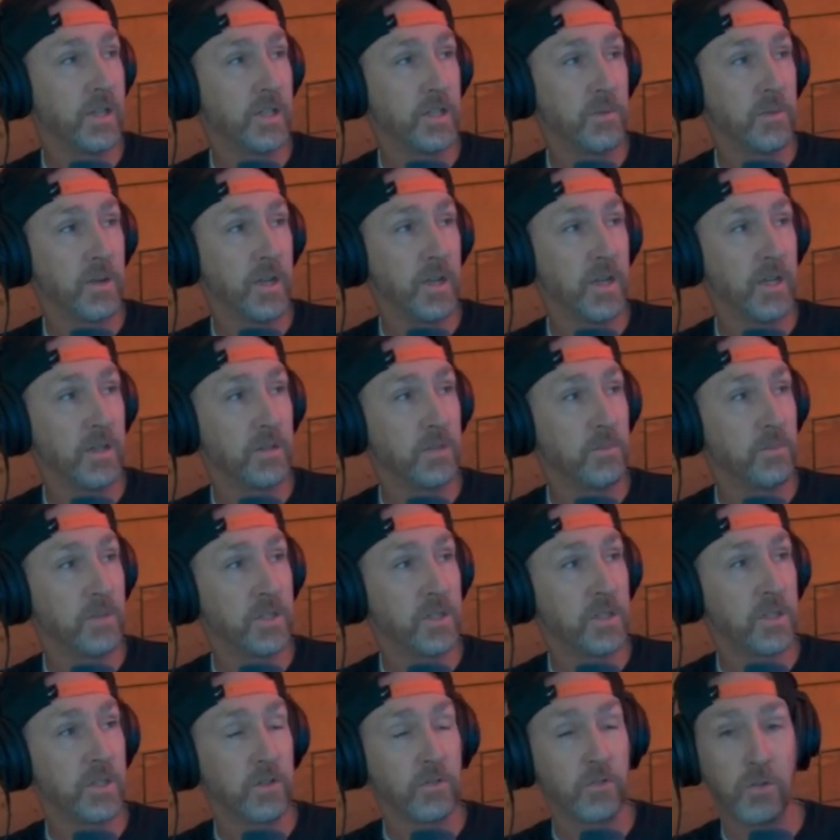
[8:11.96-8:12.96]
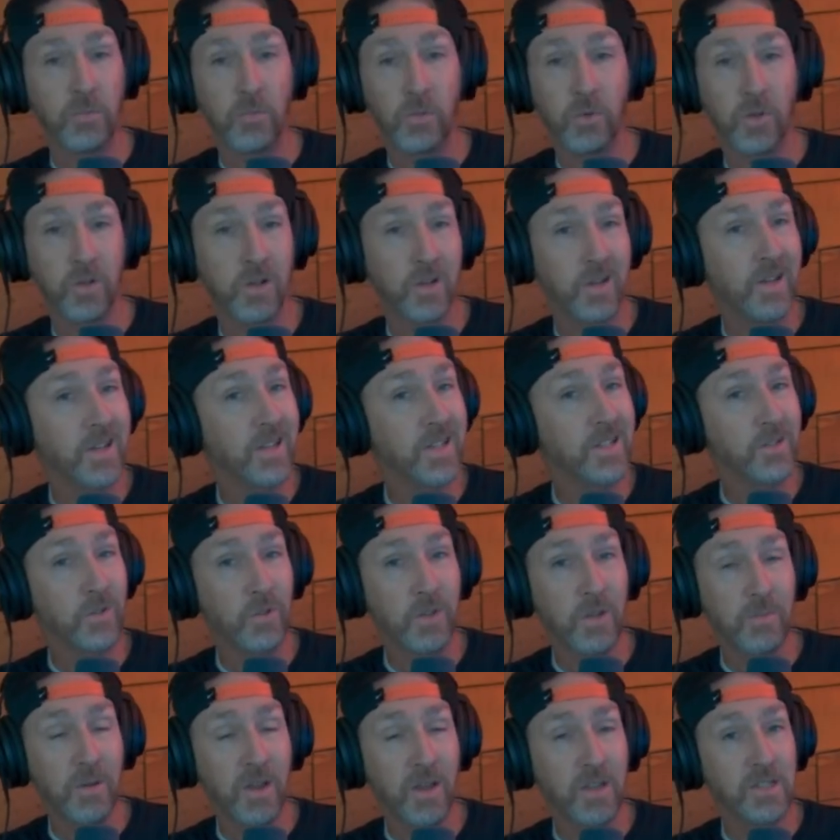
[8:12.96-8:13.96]
is Mystic Remora. It's
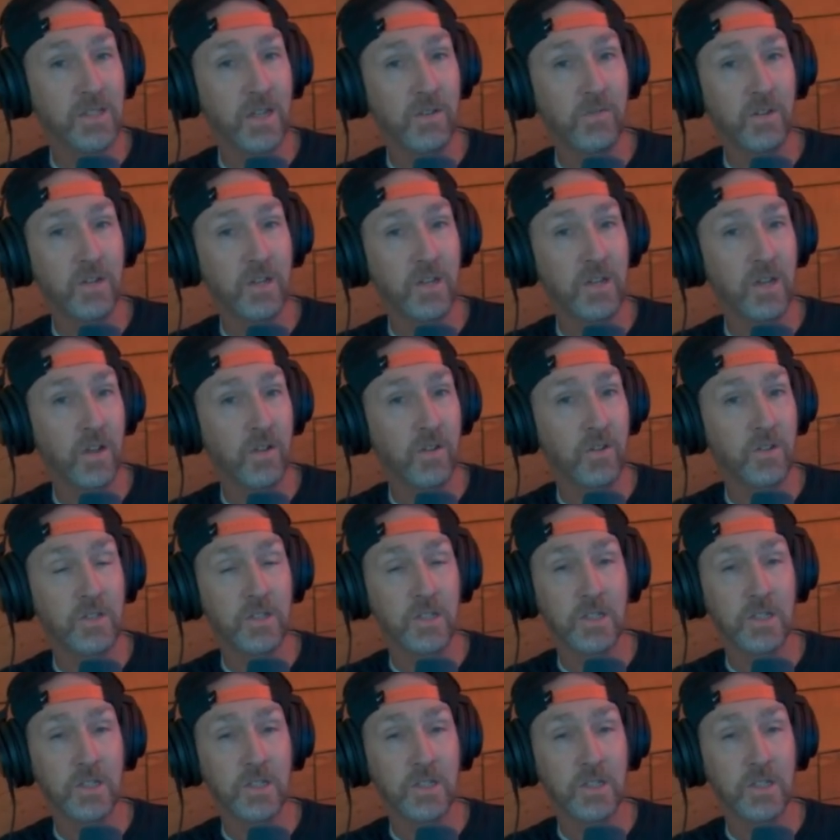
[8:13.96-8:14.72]
only about $7.